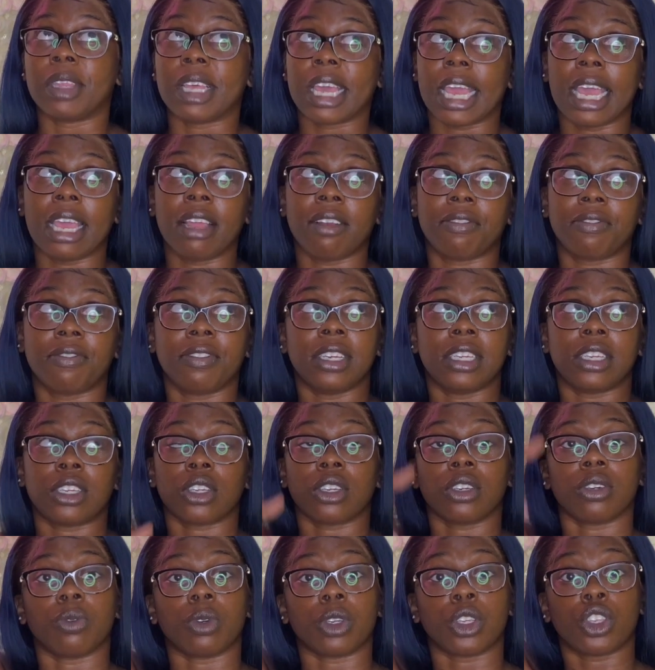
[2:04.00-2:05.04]
the eight feet
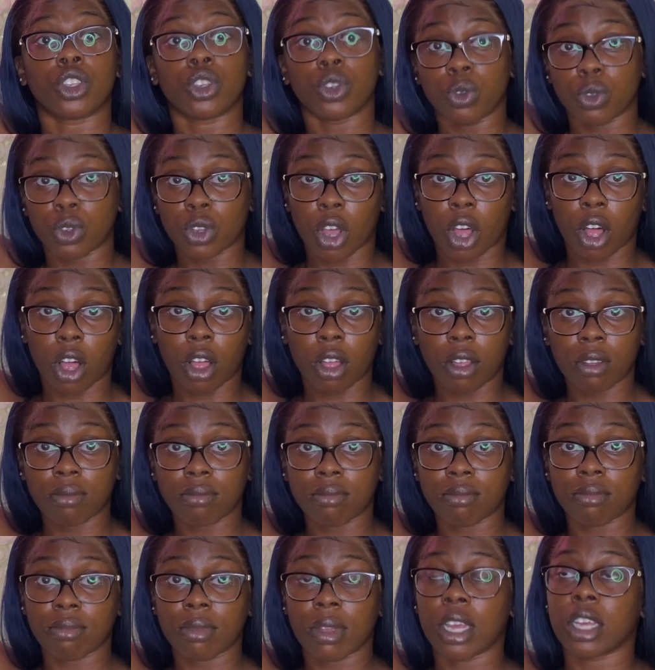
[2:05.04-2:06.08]
was too tall,
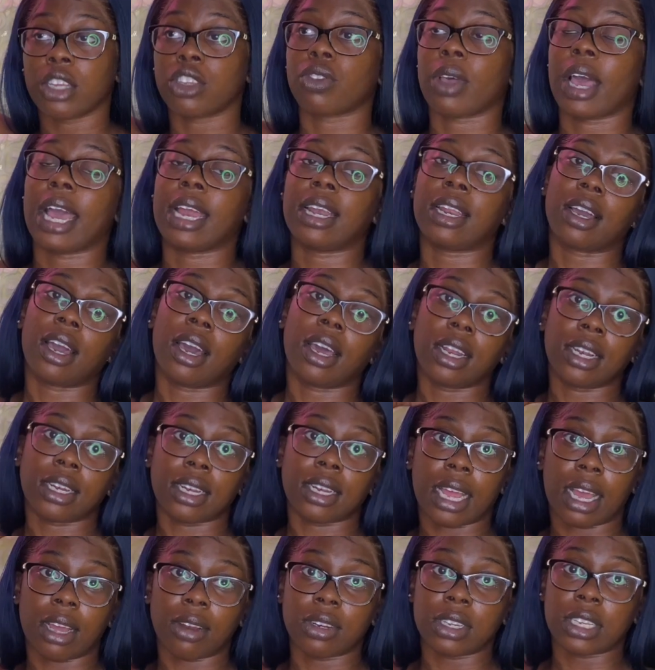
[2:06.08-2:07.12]
so I had to cut it
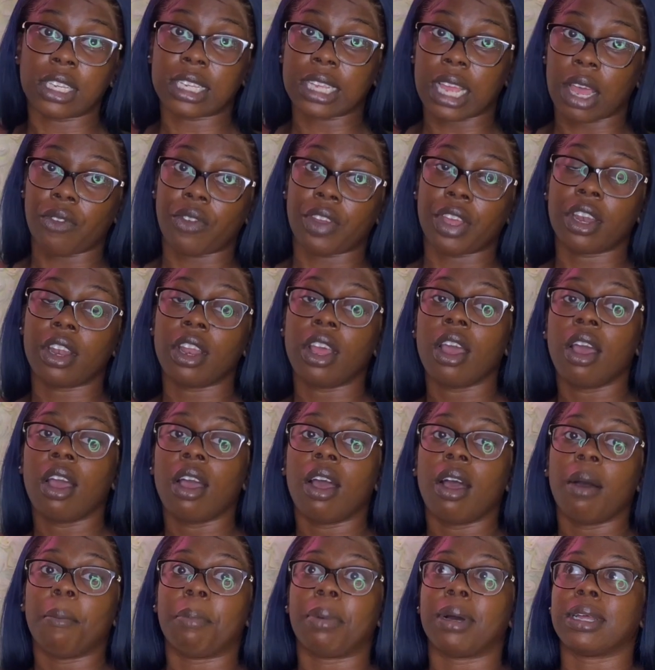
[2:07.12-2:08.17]
down to seven,
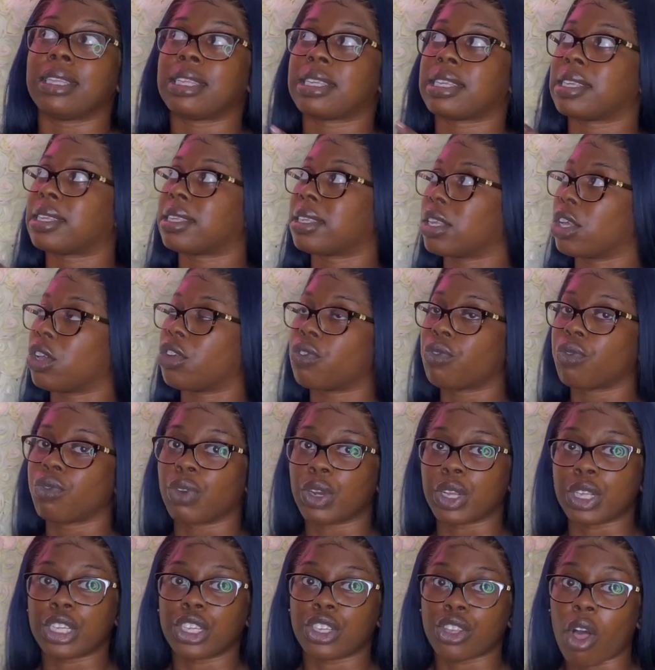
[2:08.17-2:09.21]
but this is still
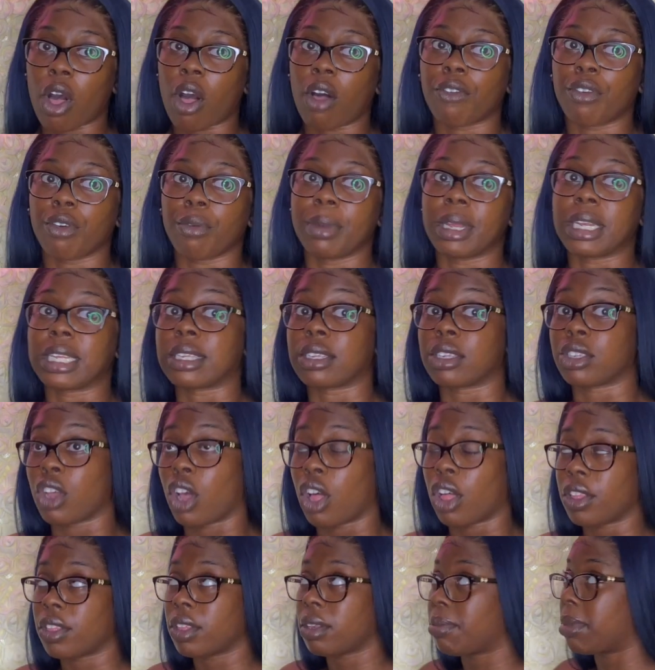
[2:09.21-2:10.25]
really tall for me. This is
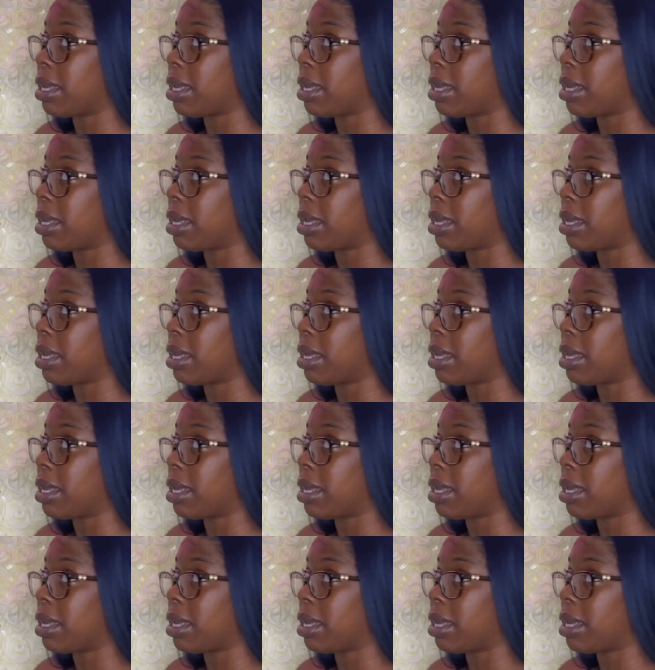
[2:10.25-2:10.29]
taller than